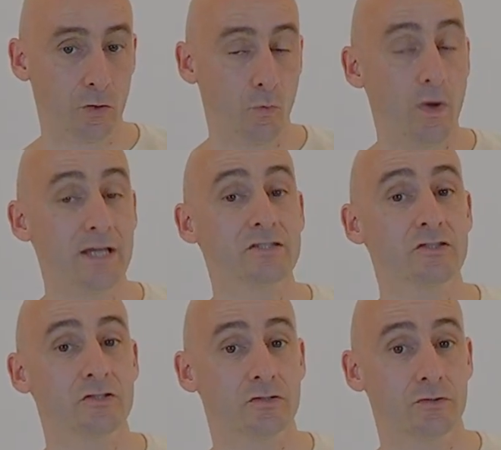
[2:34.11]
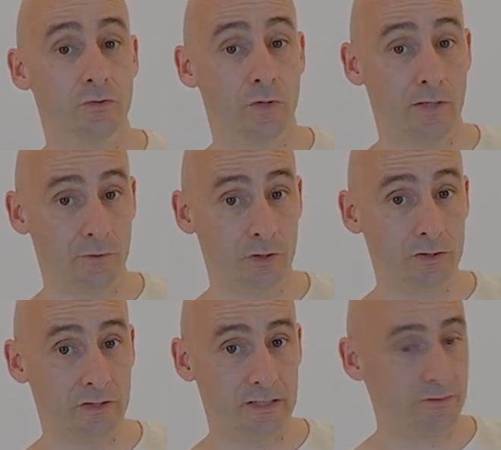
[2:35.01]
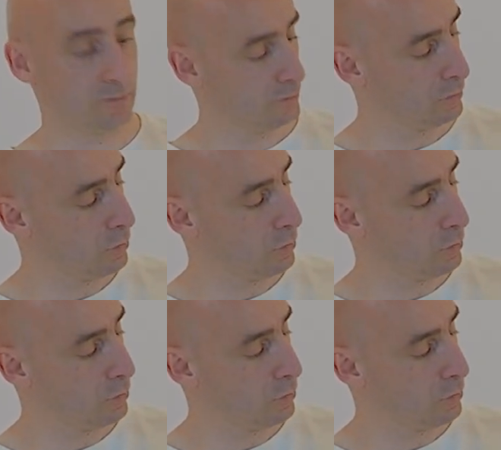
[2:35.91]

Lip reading: Once you have learned this,